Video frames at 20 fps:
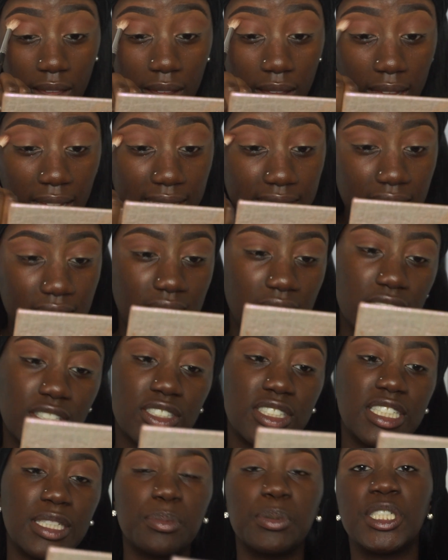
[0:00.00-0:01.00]
And another
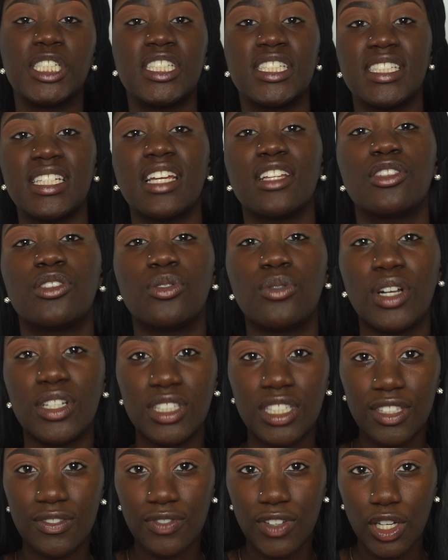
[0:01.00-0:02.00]
tip she said throughout
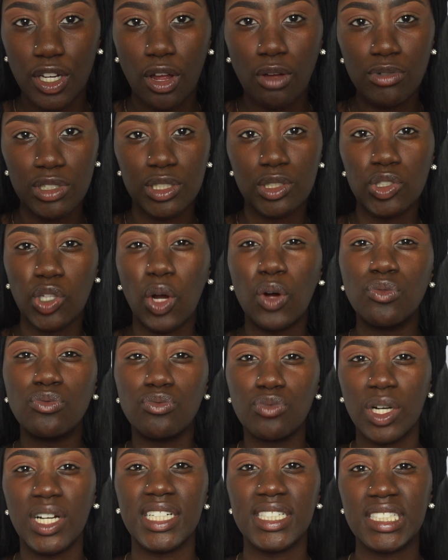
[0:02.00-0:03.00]
this video is don't
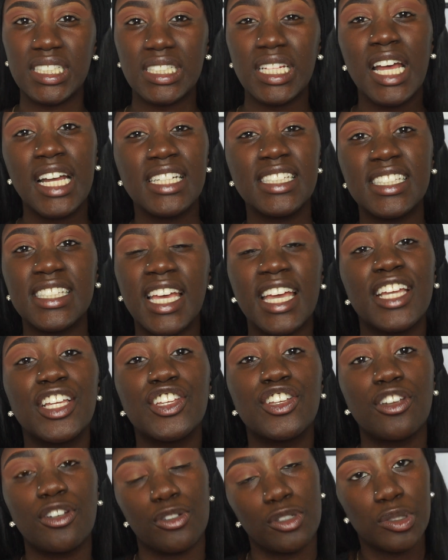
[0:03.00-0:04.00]
rush.
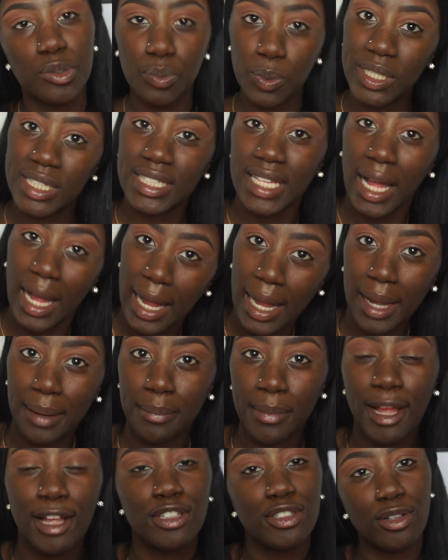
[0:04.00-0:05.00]
Take your sweet time.
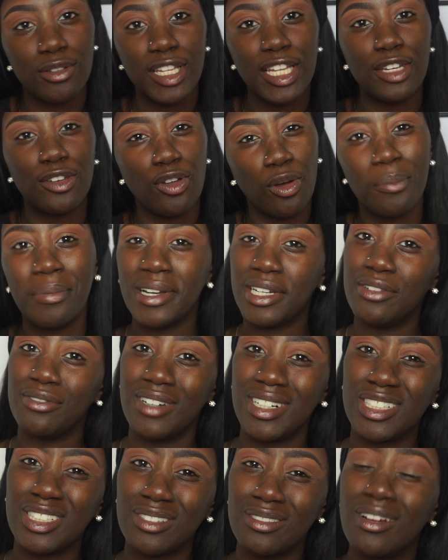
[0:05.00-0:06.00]
Don't let nobody
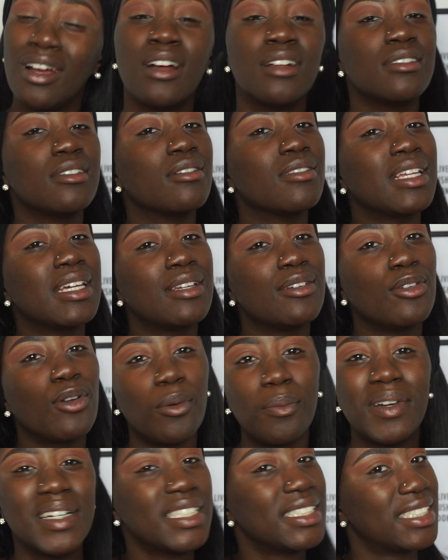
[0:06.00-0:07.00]
rush you. Don't let
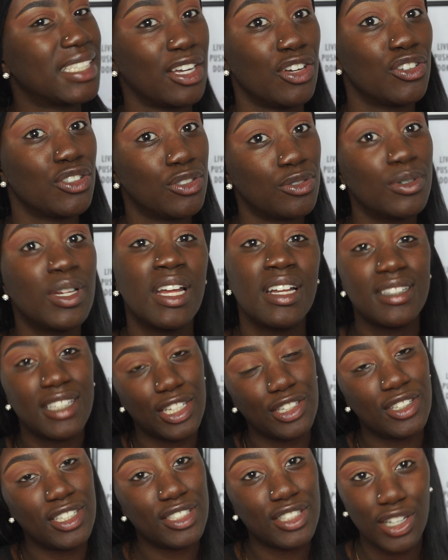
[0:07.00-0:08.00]
nobody tell you that
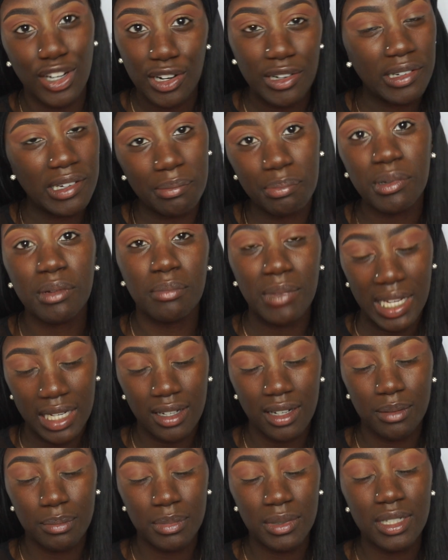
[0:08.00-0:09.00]
you need to hurry up your
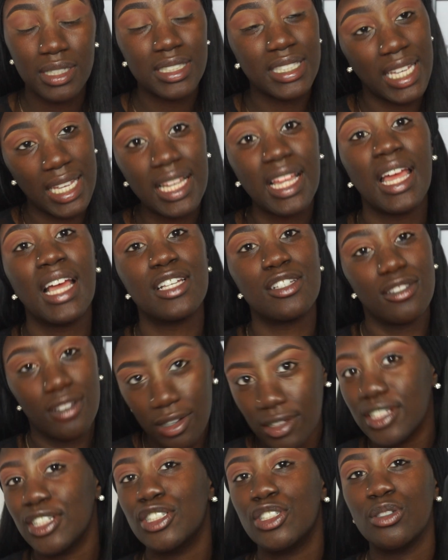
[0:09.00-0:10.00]
makeup. Take as
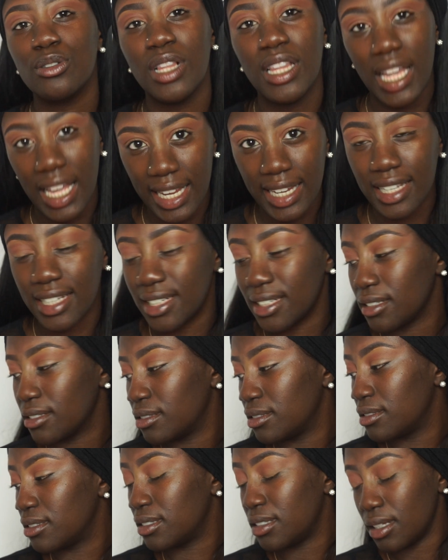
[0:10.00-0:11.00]
long as you like,
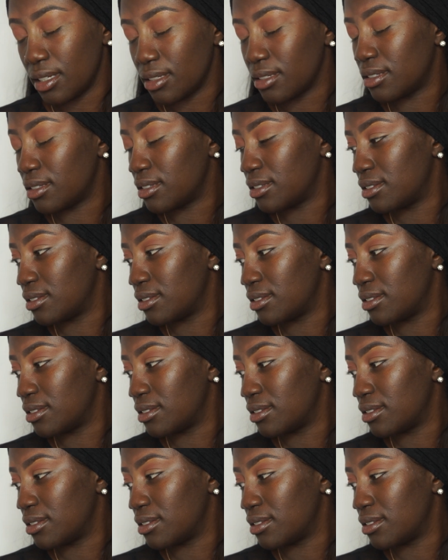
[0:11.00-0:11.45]
sis.